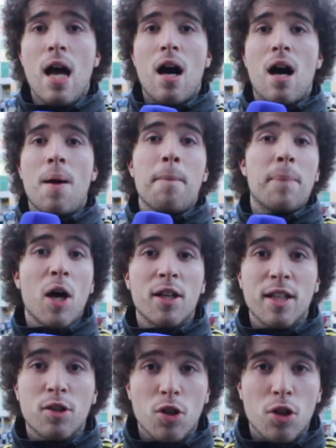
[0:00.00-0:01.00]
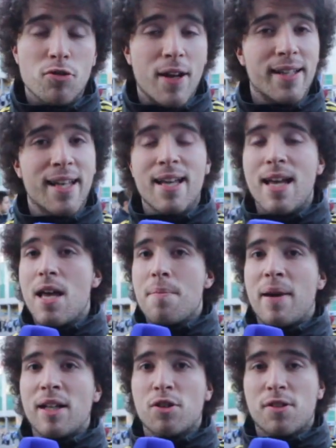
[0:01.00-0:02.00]
Burnley took credit,
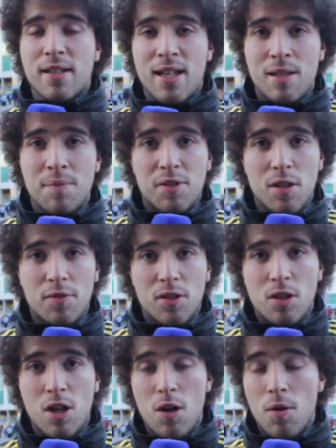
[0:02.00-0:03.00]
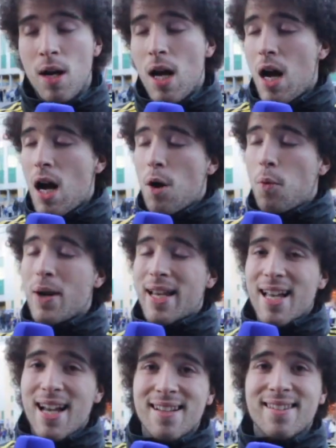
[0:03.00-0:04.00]
managed to get themselves a goal. We
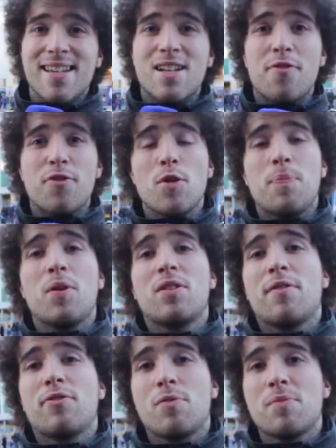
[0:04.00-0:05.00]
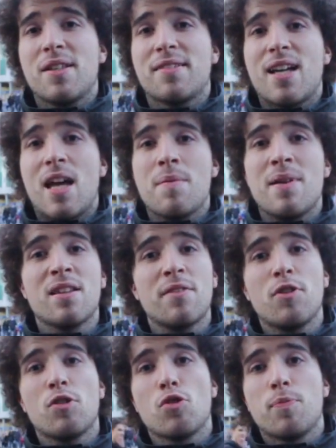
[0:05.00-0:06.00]
can take a few positives from this game,
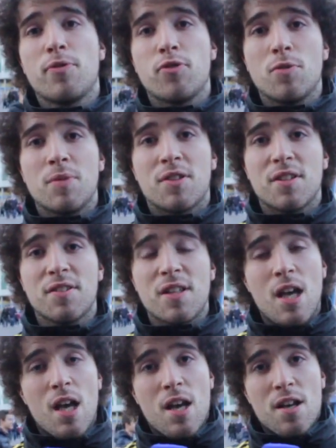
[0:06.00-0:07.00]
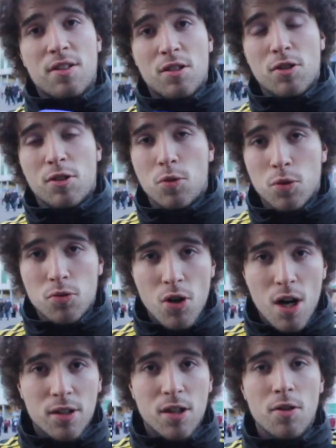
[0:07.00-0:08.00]
individual performances, such as
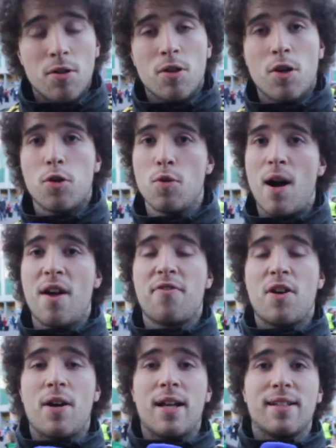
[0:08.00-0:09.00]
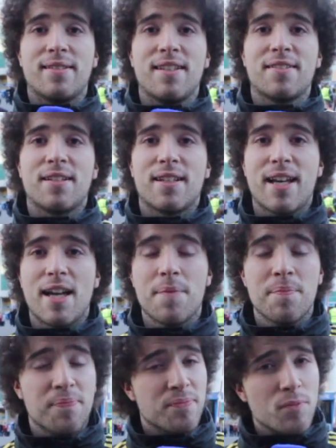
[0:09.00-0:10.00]
Cuadrado, who I felt had a decent
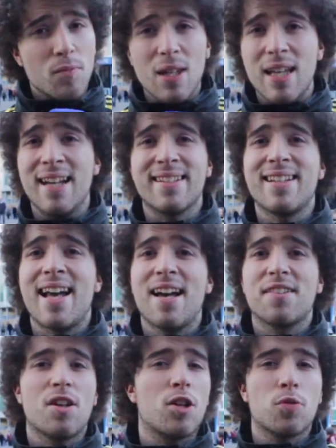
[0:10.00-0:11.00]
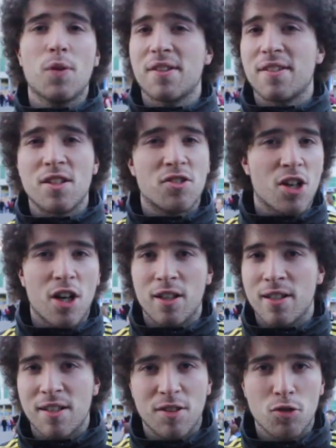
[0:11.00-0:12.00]
game, and then Hazard twisting and
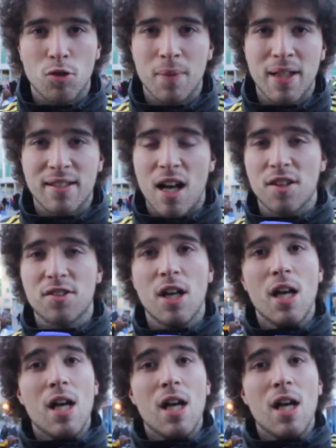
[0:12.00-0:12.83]
turning as he normally does.